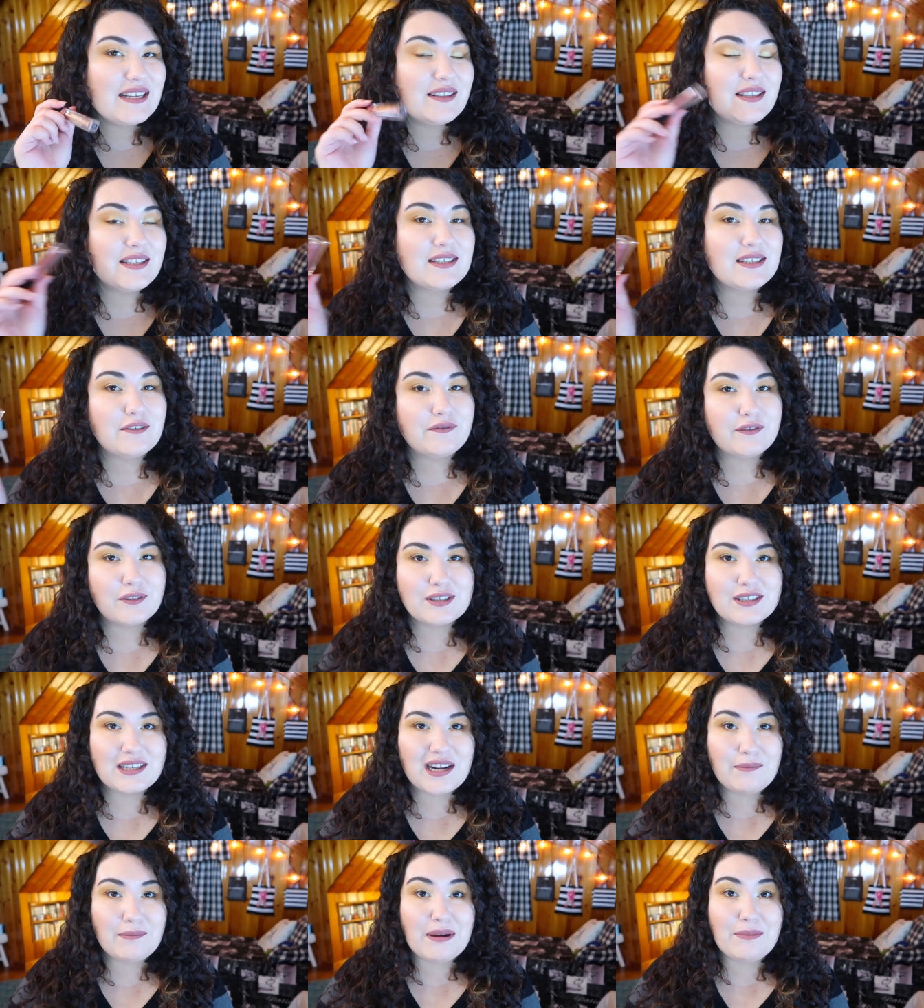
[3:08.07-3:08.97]
This is the
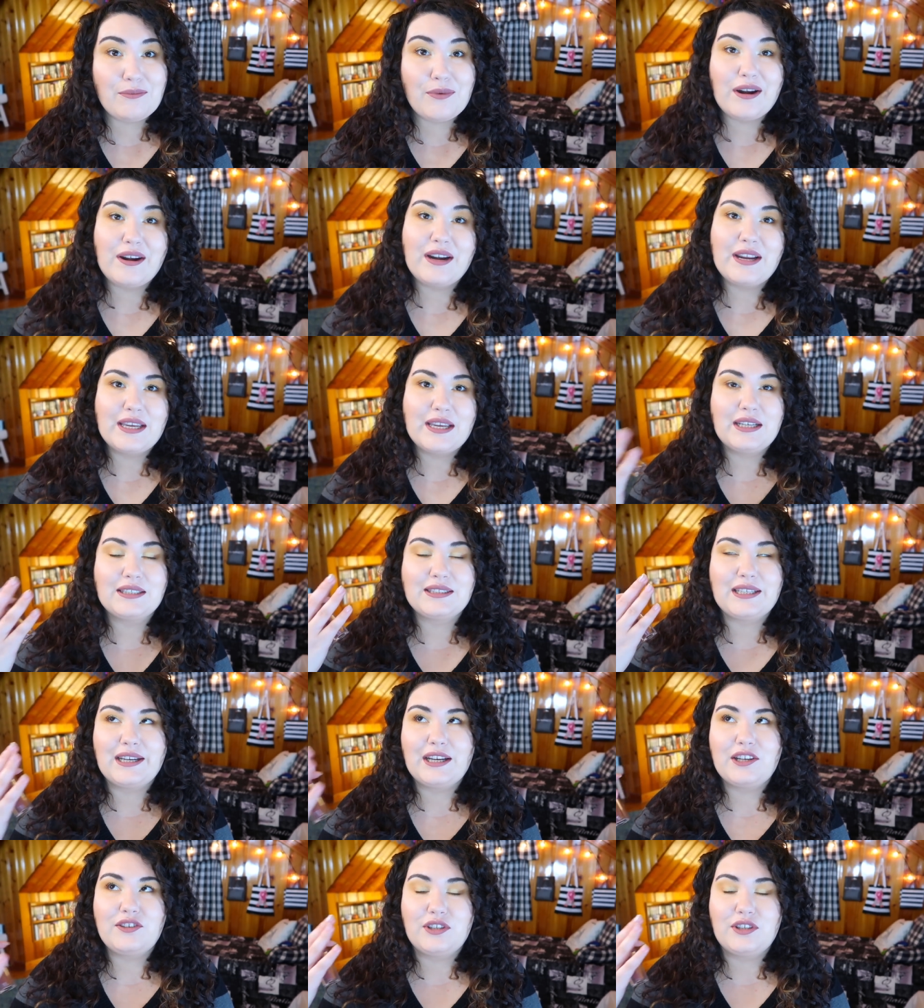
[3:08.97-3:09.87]
first time I'm wearing it because I
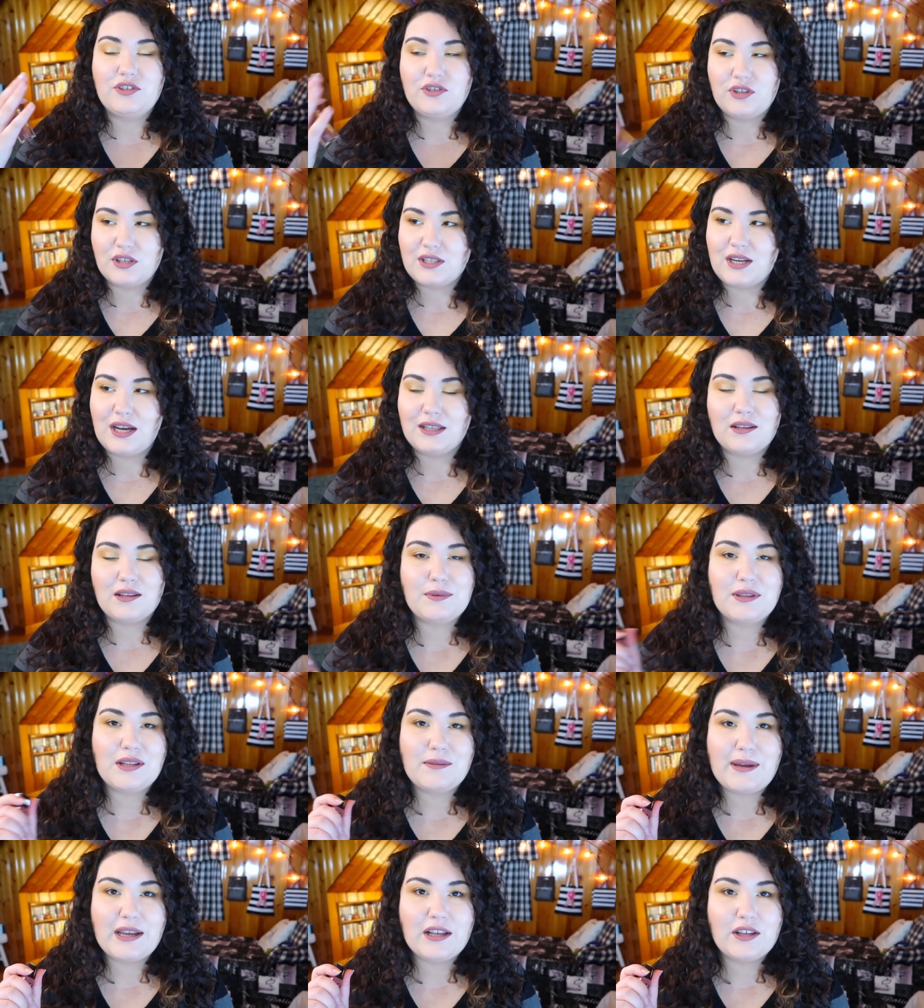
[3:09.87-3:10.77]
actually just got them in
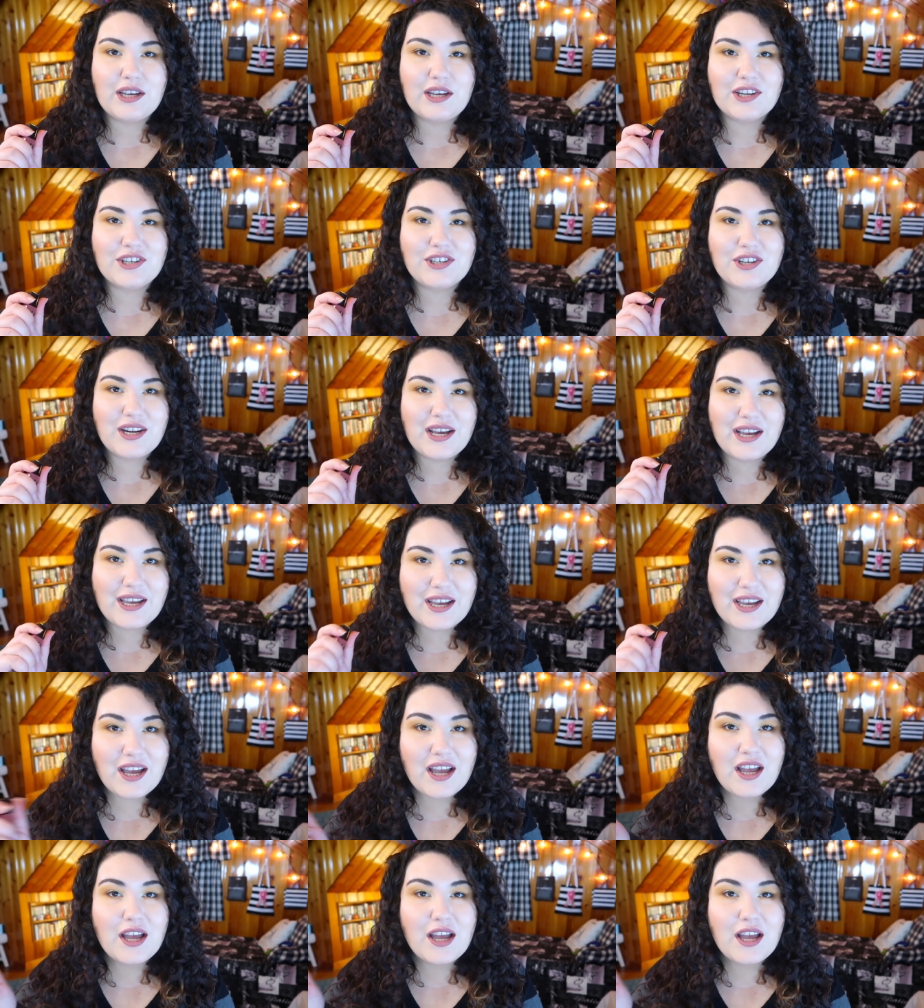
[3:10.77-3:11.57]
the mail yesterday.